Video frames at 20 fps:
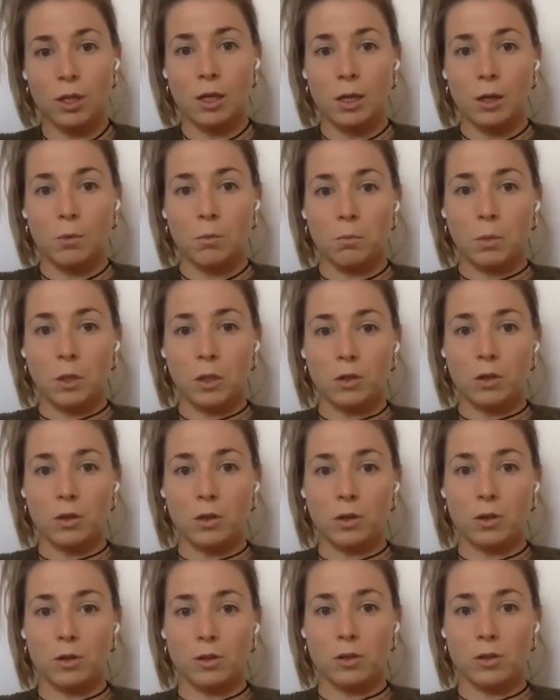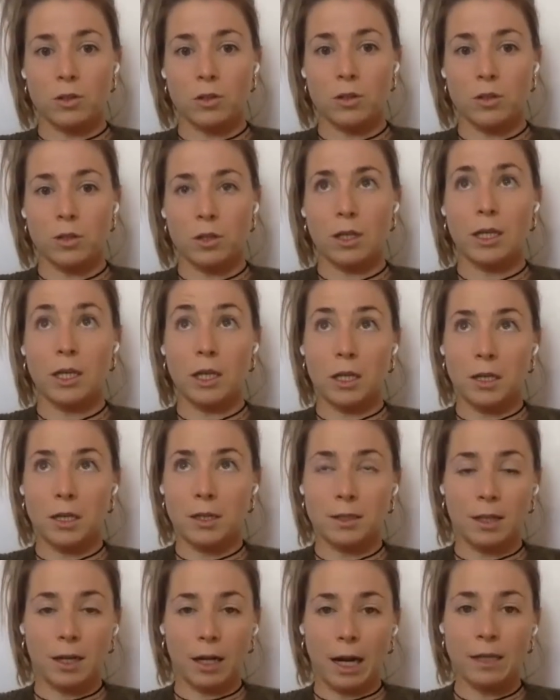because here in
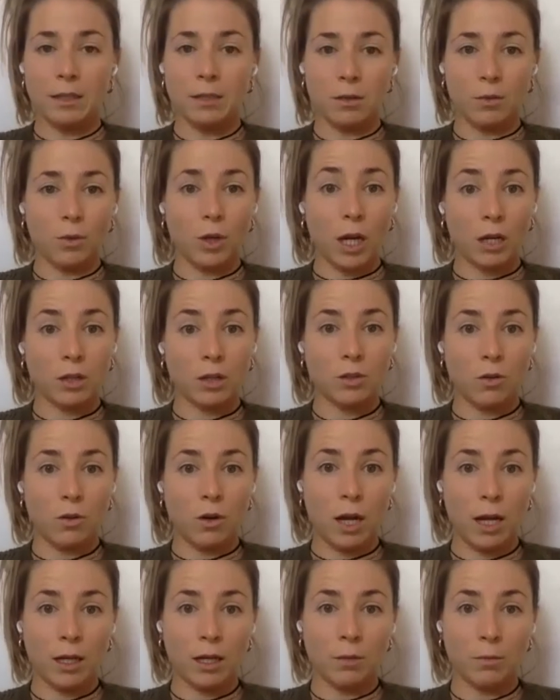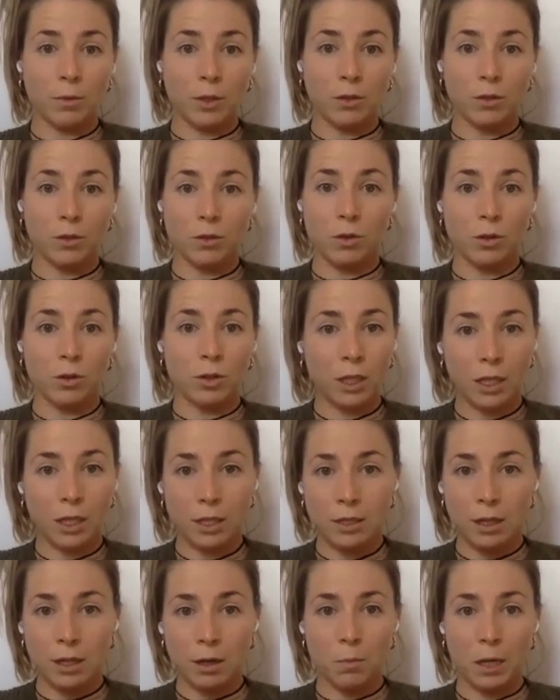Terrassa we are so lucky because all the
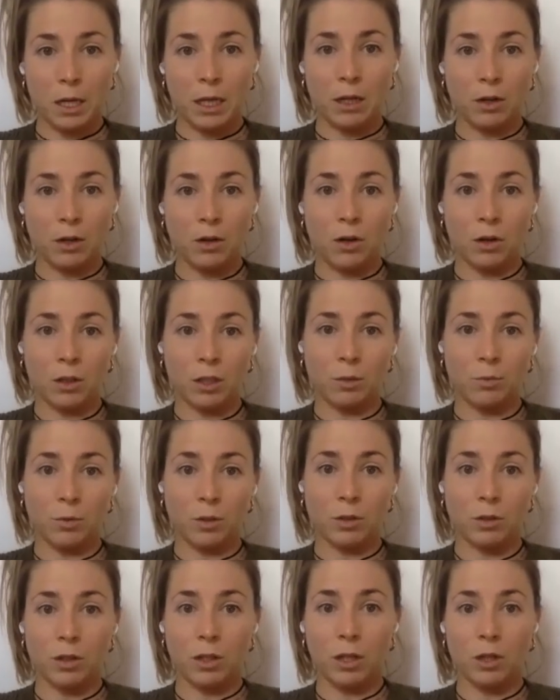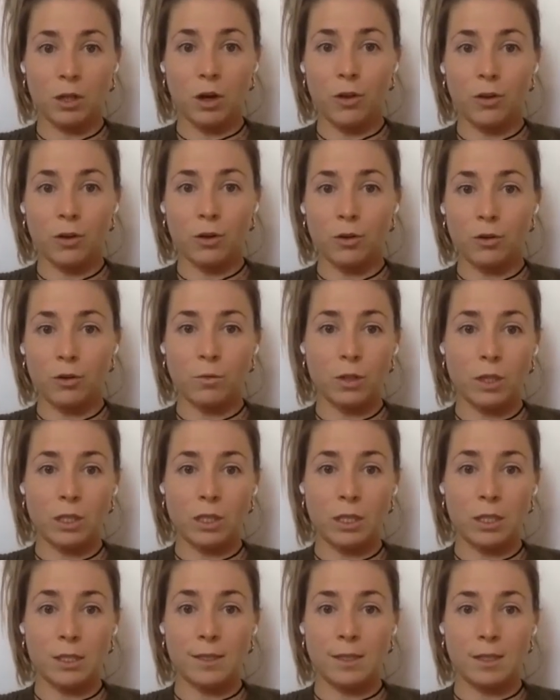kids are playing hockey, but yeah. in other
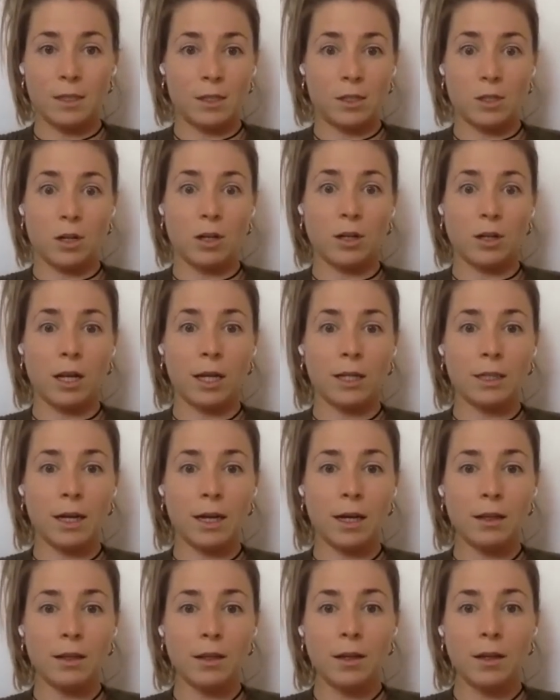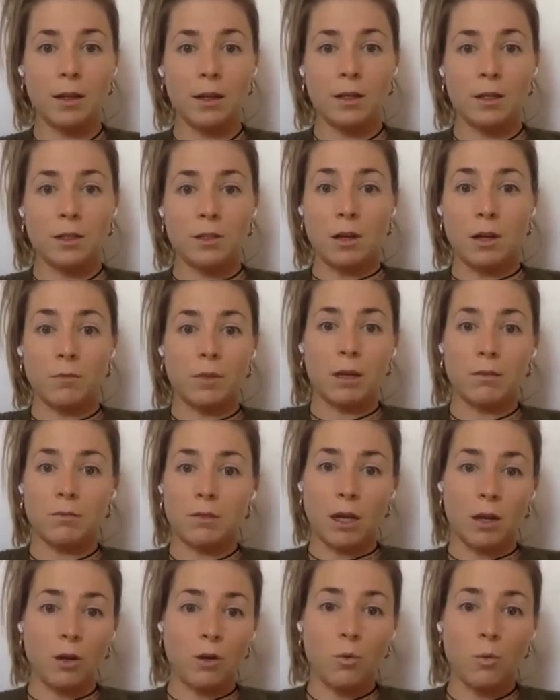communities it's not like that. Sometimes
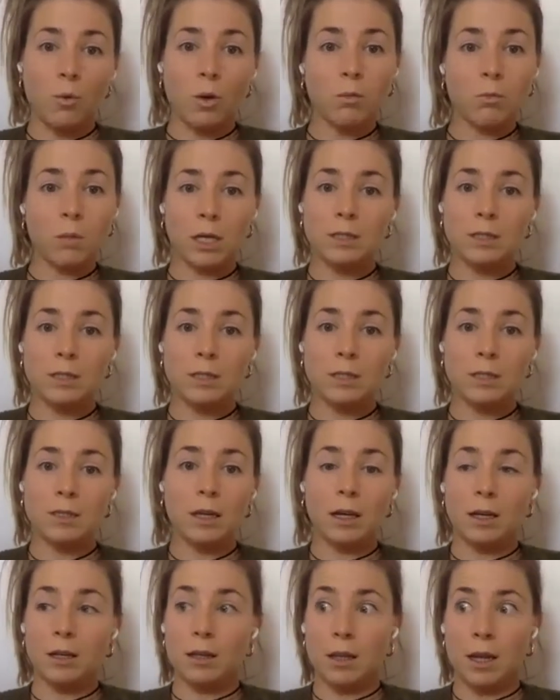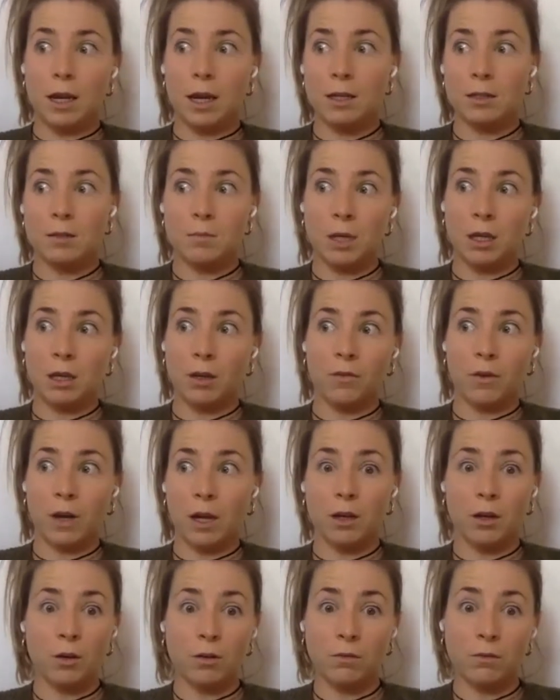I go with my stick and they ask me if
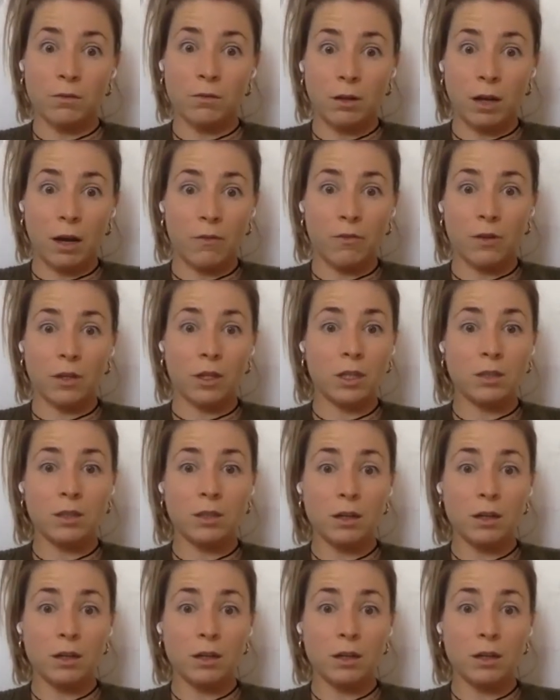I have a guitar.